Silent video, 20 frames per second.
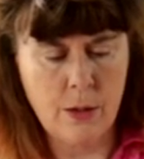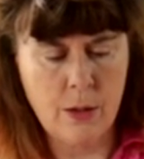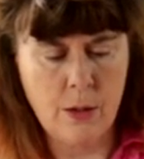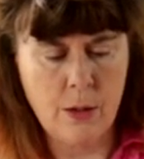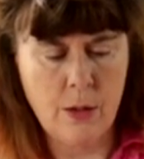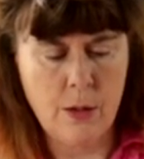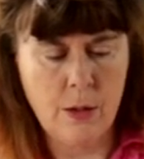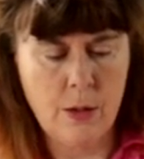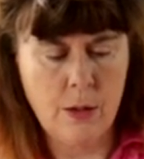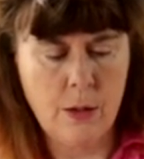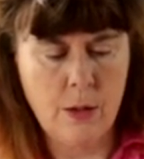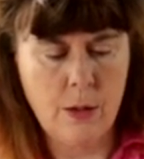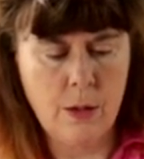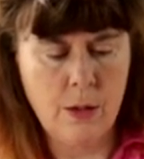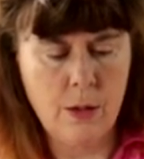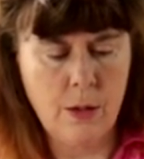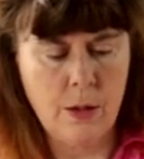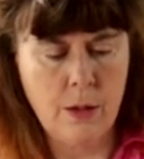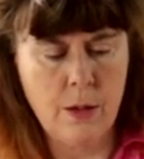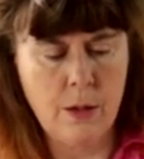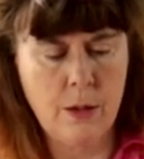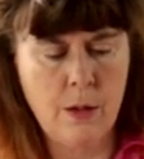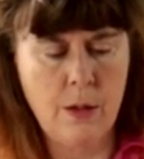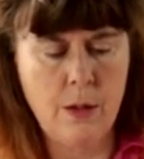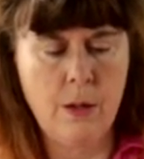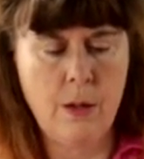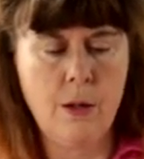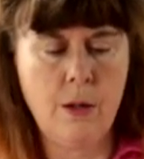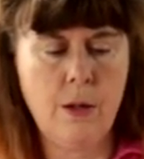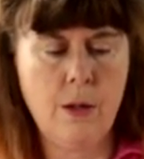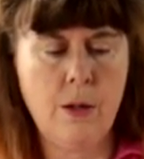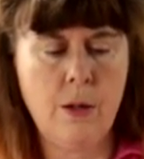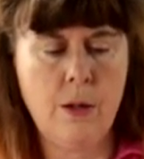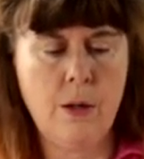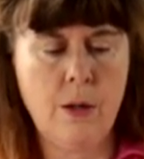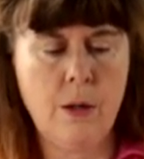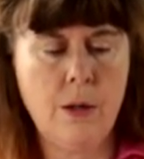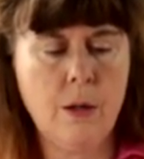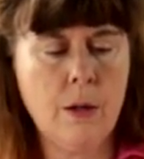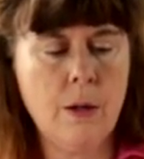
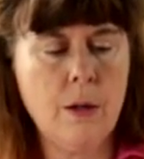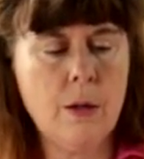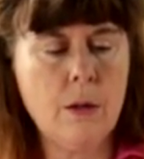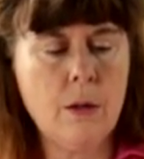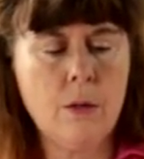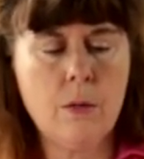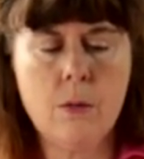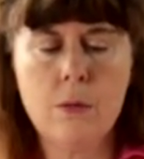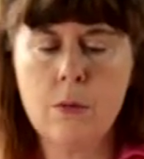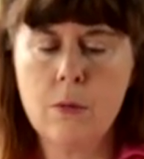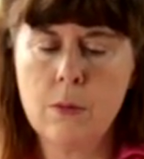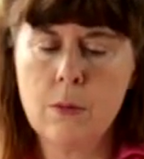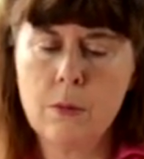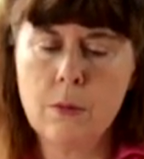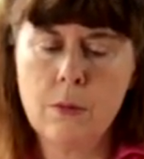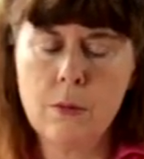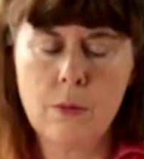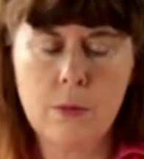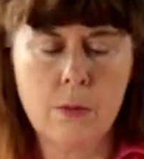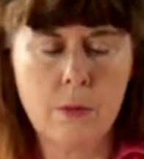[no speech]